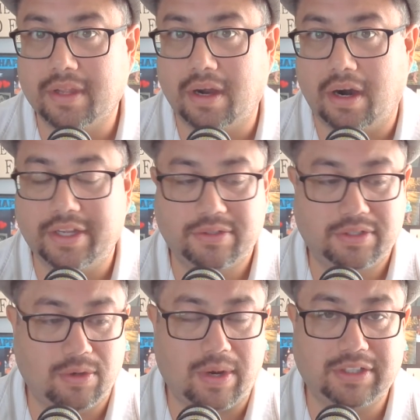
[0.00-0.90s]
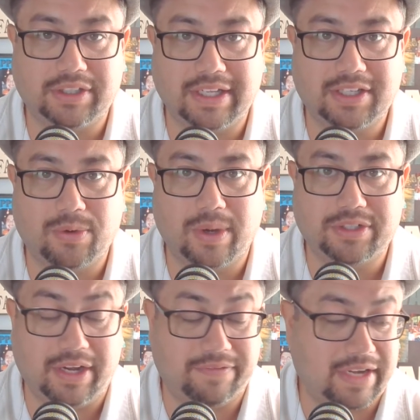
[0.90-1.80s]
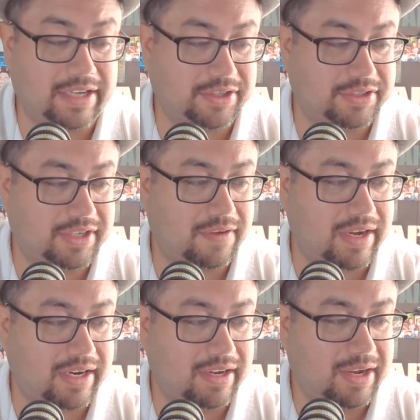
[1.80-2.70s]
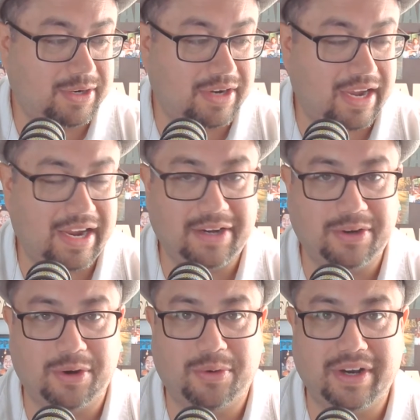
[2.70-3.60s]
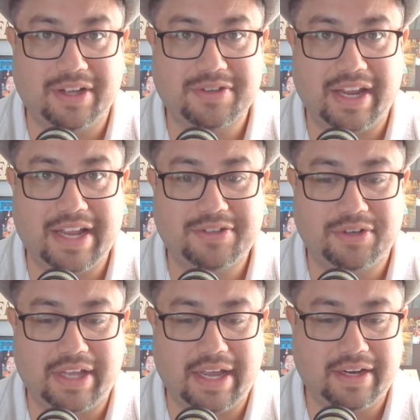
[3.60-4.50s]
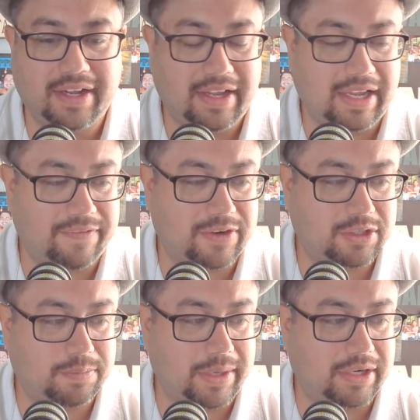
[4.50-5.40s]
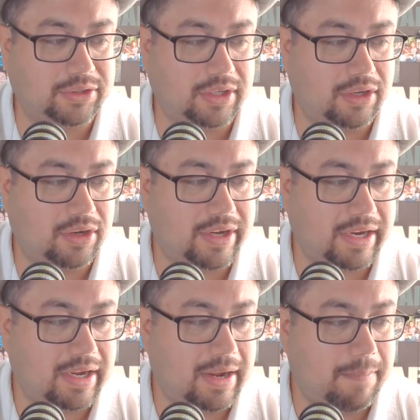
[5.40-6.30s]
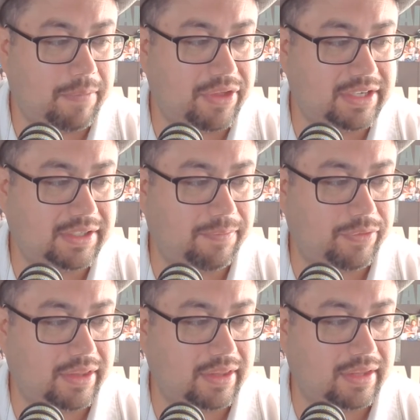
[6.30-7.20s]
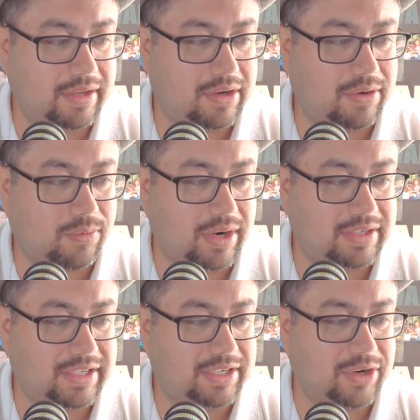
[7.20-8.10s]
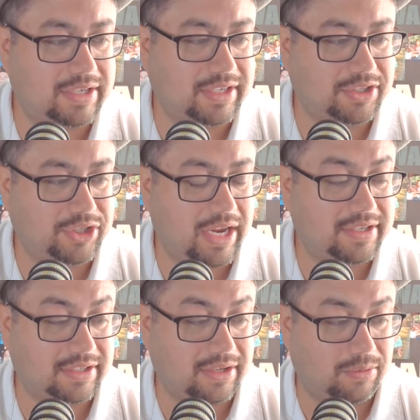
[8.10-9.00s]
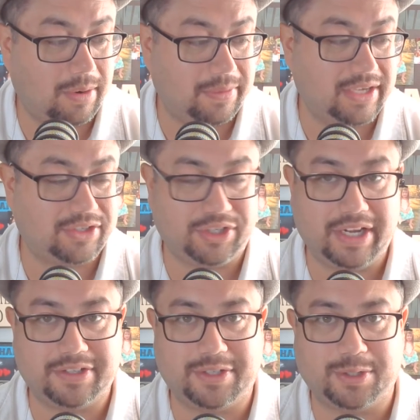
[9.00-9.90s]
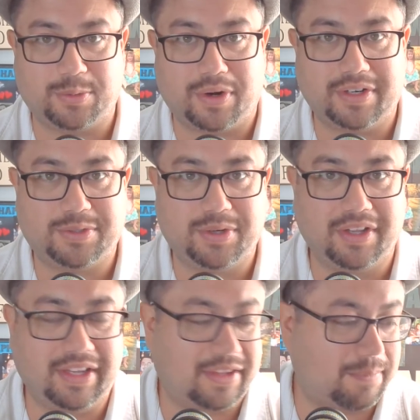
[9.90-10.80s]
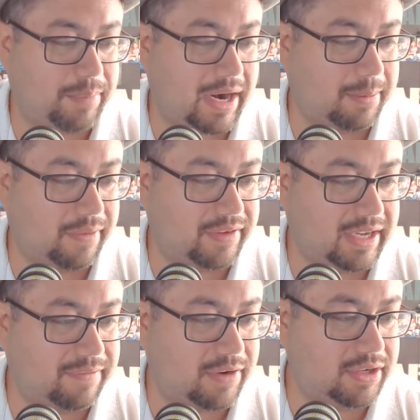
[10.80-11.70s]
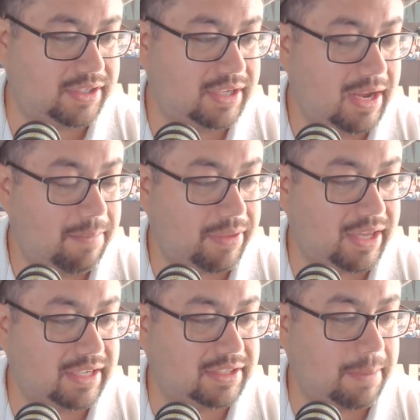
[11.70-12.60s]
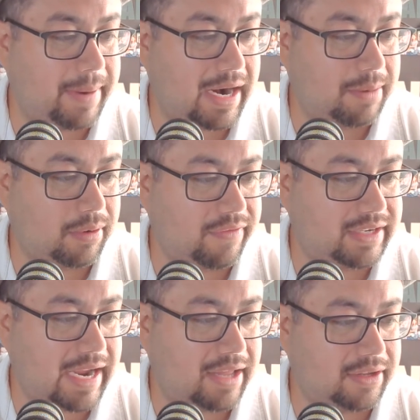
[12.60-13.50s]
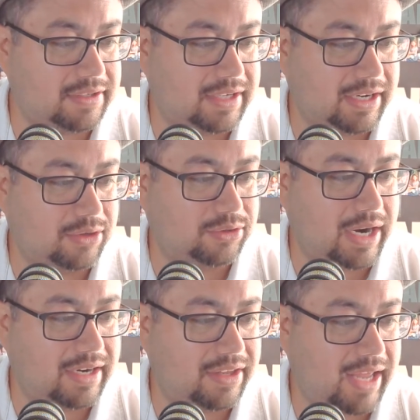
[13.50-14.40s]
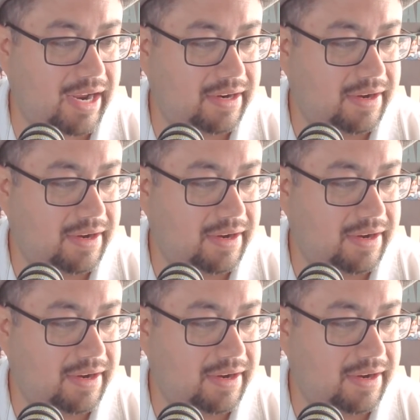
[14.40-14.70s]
Are you still watching? It's a question you have to ask yourself. I, I and no one else can answer that if you're spiritually looking. But then, uh, what it's interesting, Jesus, remember, these are Jesus's words, really, the parable of the ten virgins, but then it's the parable of the talents. It goes right into that.